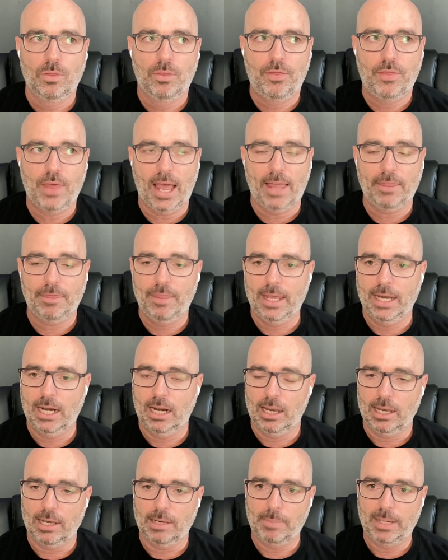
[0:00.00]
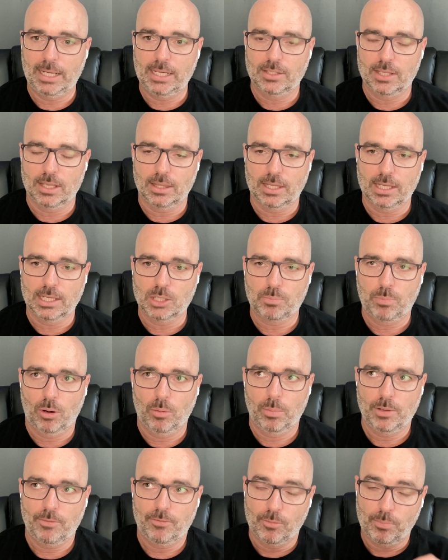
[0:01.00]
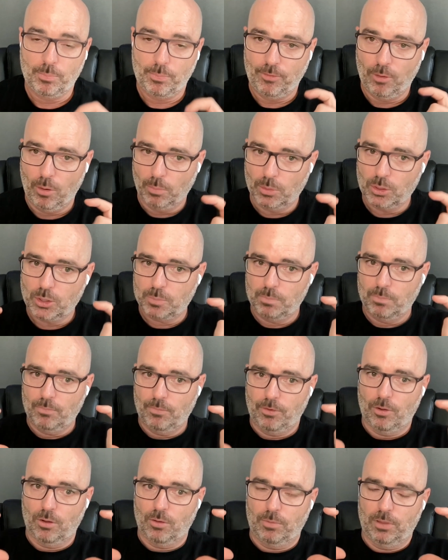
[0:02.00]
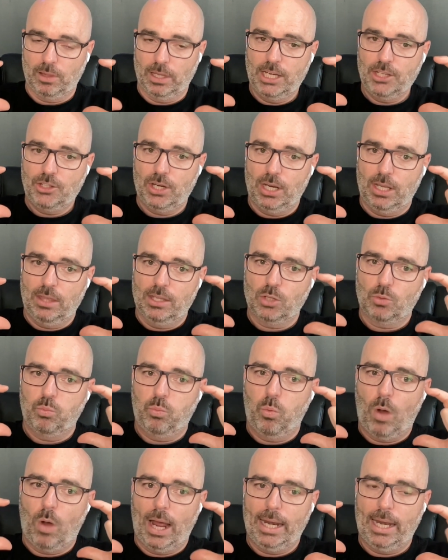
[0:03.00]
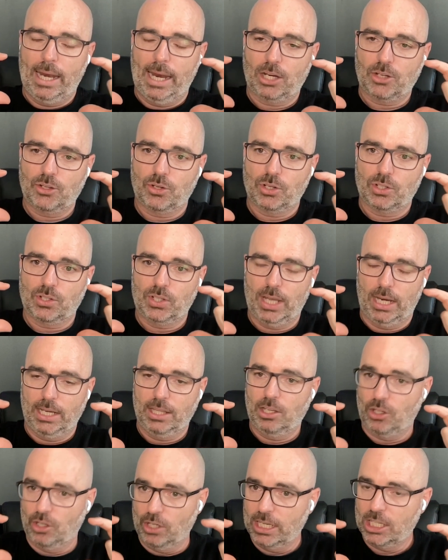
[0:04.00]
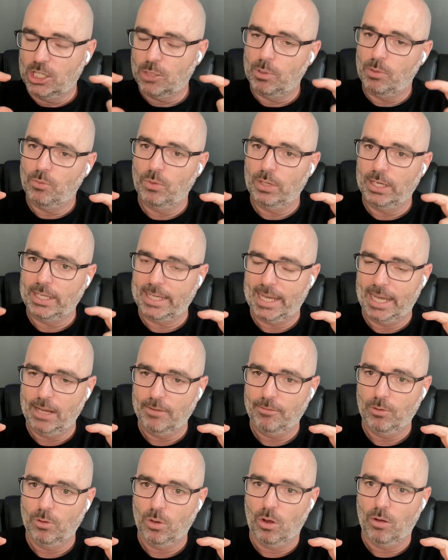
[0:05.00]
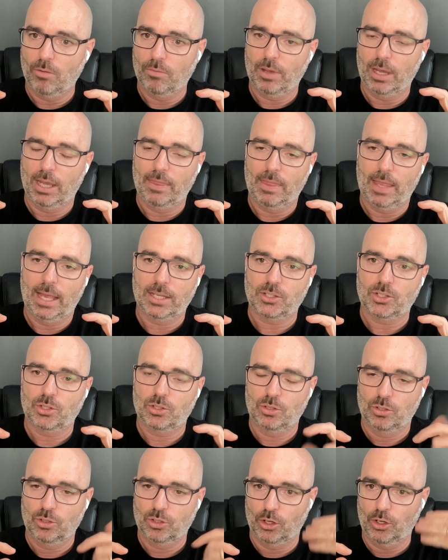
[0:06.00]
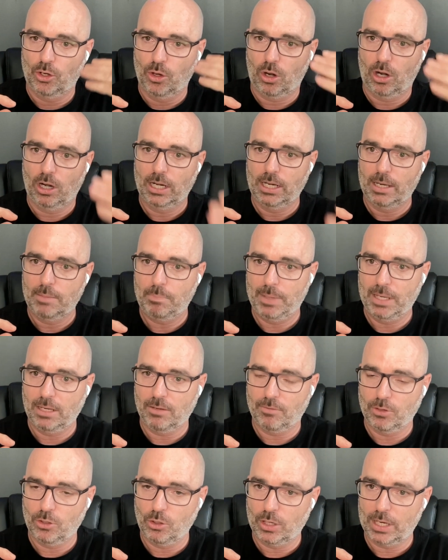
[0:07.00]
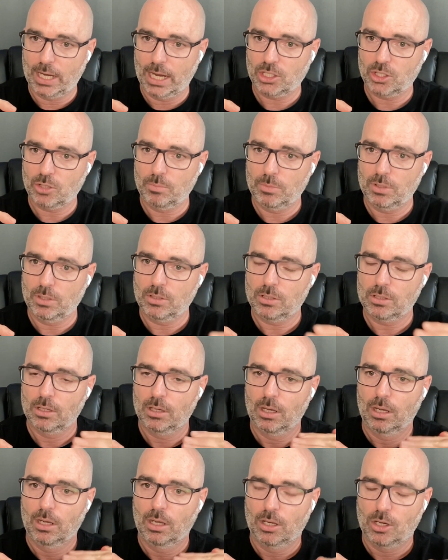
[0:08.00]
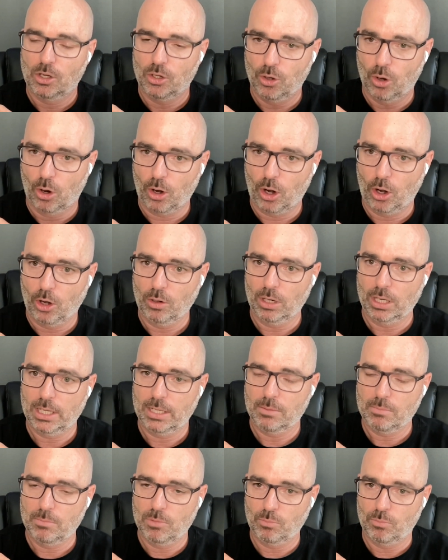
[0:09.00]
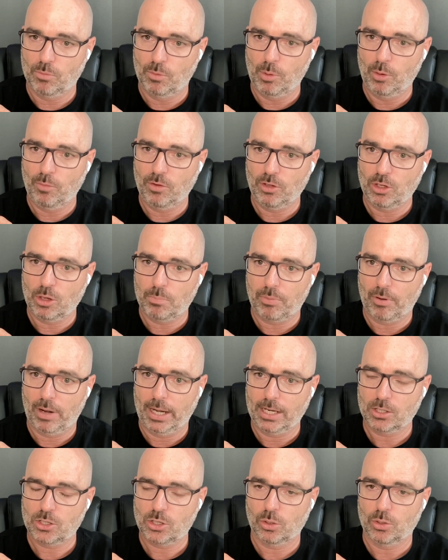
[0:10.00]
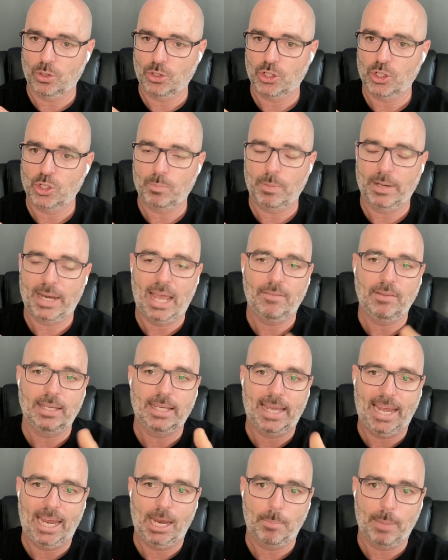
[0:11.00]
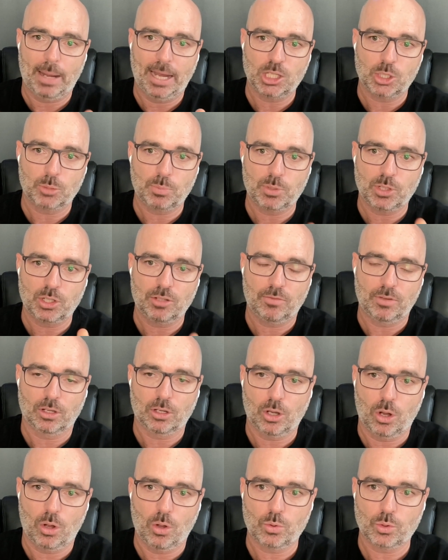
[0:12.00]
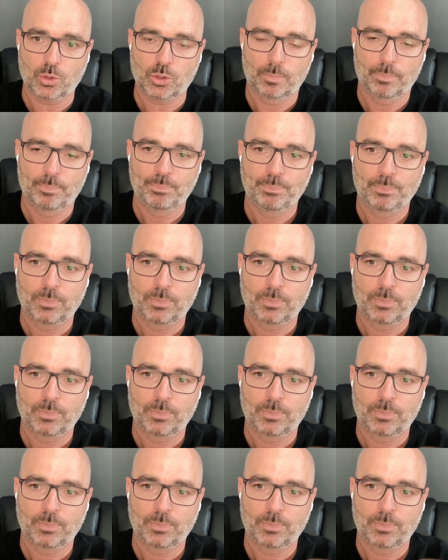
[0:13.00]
That then means that there's probably for lead gen, there's one extra setting that you need to be really careful of. And that's, so not only bidding for new customers, not only removing your brand exclusions, but having campaign specific goals.